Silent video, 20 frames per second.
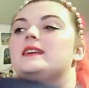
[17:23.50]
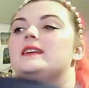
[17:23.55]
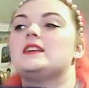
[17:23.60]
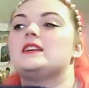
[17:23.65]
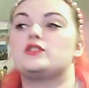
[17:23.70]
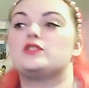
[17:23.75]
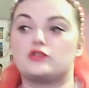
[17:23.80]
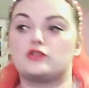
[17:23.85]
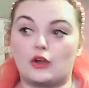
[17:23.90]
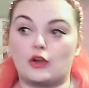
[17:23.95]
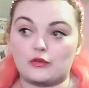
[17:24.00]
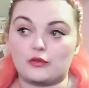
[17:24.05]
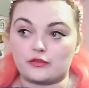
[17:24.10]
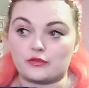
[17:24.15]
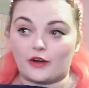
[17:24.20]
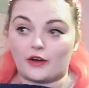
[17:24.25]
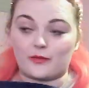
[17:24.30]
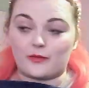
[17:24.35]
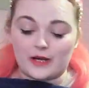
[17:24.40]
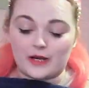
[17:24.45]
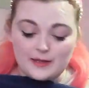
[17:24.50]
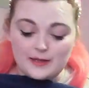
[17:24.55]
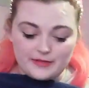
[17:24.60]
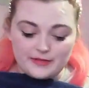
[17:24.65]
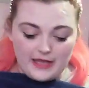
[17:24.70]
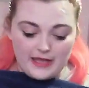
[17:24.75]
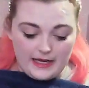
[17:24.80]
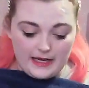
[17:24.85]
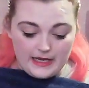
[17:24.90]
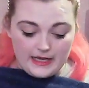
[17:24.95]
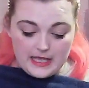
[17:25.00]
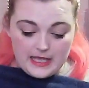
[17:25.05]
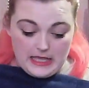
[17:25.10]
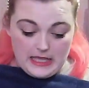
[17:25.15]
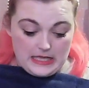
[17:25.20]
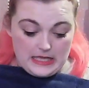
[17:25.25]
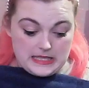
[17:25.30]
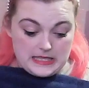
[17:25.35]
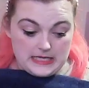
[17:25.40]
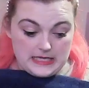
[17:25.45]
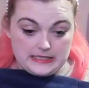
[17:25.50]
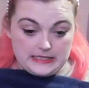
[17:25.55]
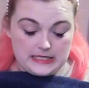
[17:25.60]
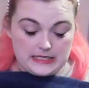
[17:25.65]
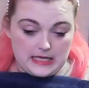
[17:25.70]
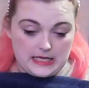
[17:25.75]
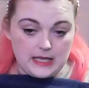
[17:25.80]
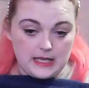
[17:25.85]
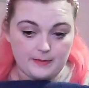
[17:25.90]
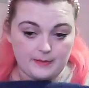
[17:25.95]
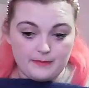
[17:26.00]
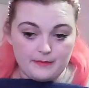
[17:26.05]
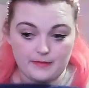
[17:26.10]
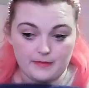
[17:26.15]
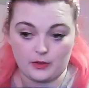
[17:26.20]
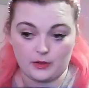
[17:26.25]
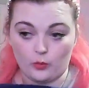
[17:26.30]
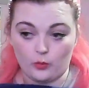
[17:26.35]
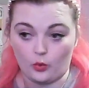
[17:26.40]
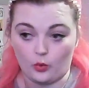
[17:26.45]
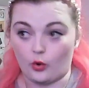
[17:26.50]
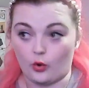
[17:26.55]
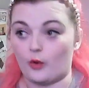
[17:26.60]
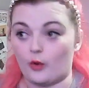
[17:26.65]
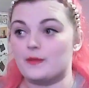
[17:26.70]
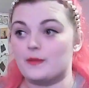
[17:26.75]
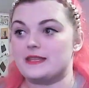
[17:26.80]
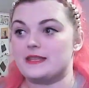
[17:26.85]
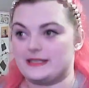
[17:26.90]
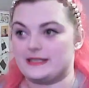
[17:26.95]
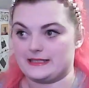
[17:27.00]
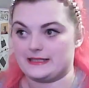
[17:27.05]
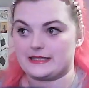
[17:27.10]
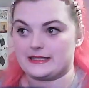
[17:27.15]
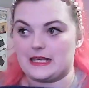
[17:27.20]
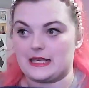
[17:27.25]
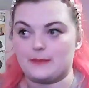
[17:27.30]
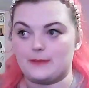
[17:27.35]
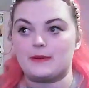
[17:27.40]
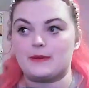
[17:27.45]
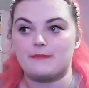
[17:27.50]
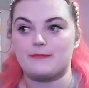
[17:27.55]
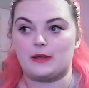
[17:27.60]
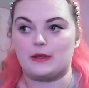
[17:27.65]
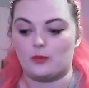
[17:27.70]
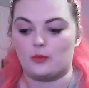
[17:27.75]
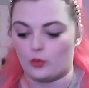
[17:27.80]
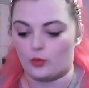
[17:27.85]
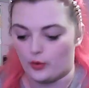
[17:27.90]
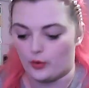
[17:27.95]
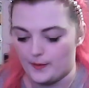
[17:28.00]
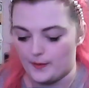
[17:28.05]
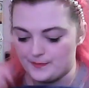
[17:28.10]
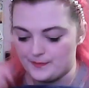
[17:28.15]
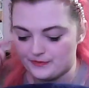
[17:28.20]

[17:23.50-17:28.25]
it is so soft. When I'm saying this is keeping me warm, this is keeping me warm.